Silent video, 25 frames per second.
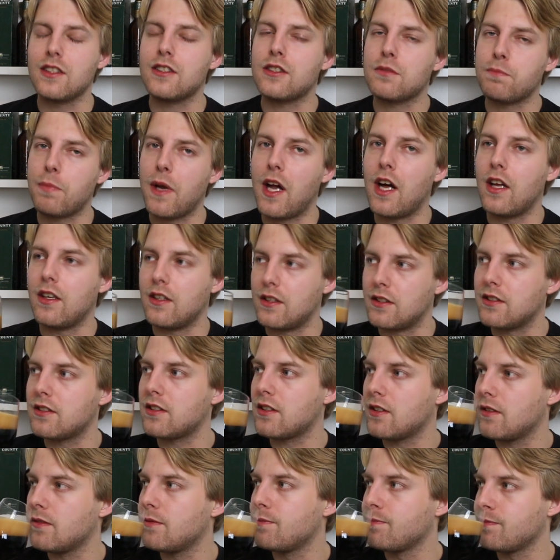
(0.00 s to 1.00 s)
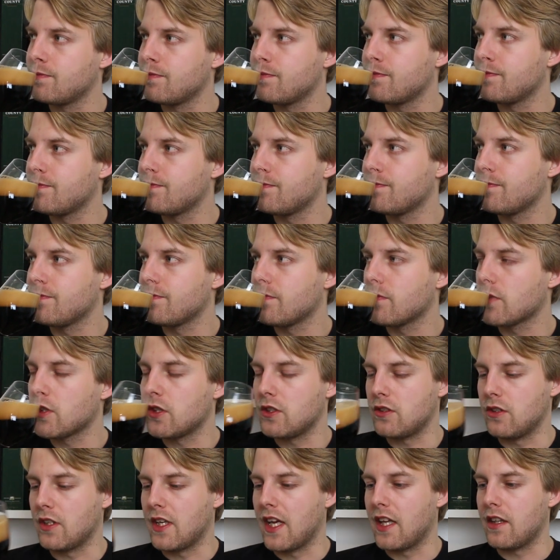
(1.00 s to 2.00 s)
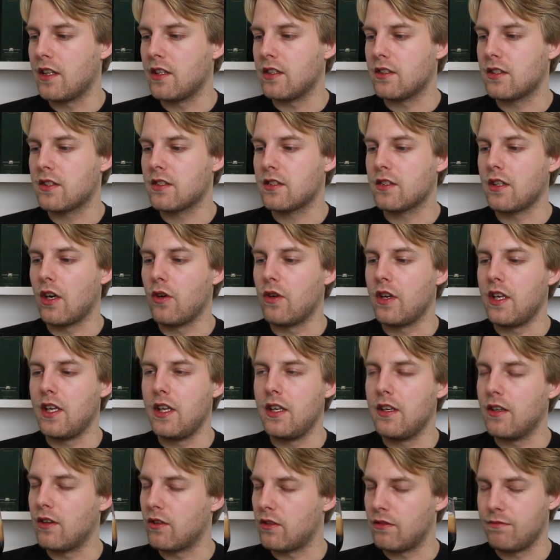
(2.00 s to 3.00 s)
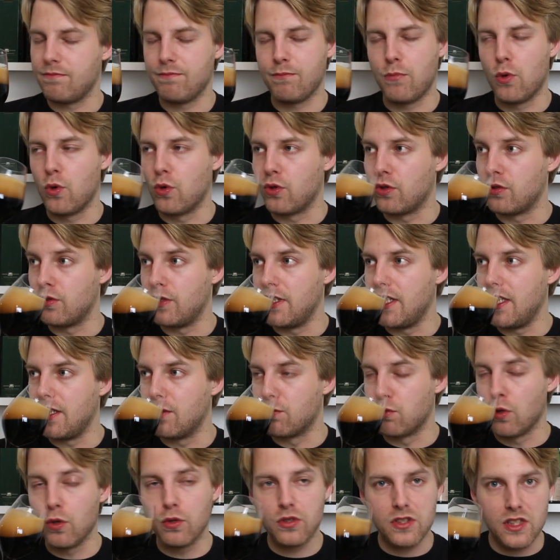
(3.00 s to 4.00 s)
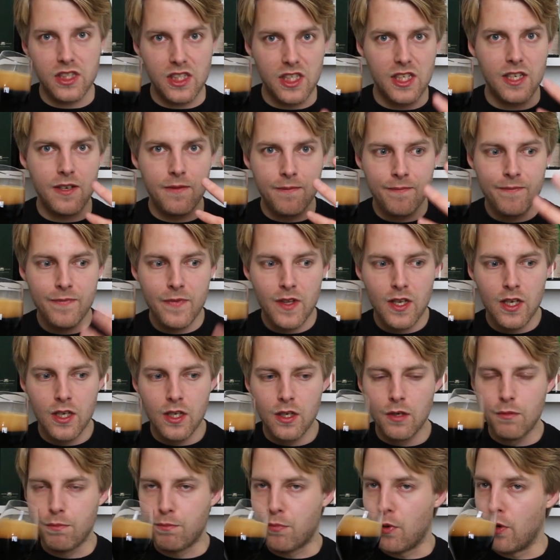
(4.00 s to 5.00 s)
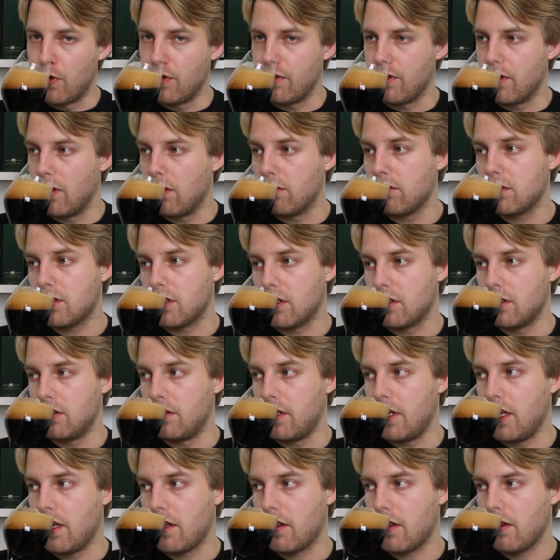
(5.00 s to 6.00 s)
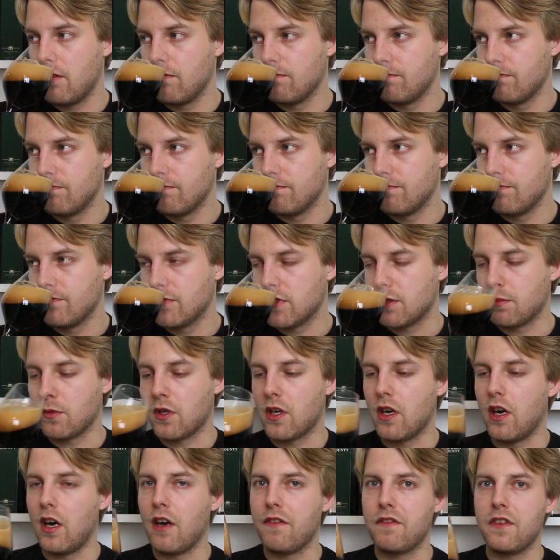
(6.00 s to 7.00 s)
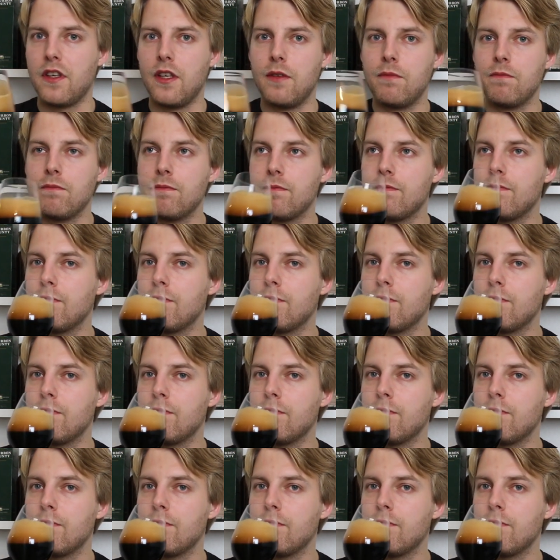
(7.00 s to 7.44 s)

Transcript: It's balanced because you get the stouty or portery, roasty, burnt notes underneath some coffee.